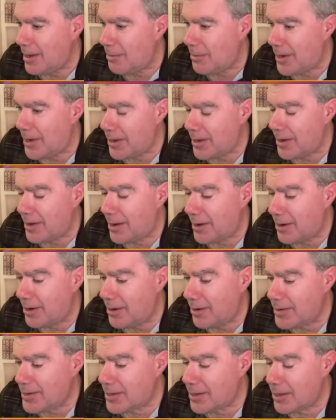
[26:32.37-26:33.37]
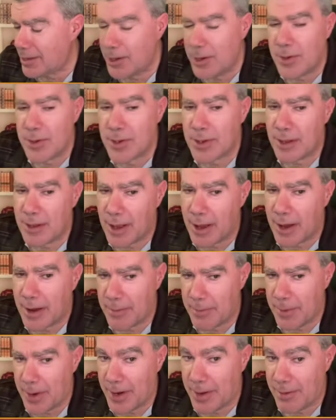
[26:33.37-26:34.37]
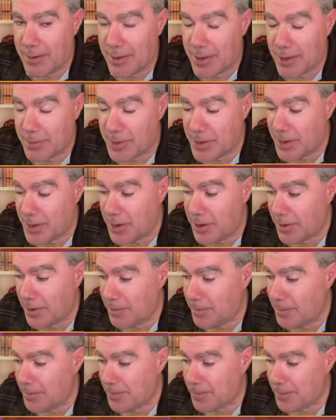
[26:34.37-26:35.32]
But you can always lose a lot of money with them, too.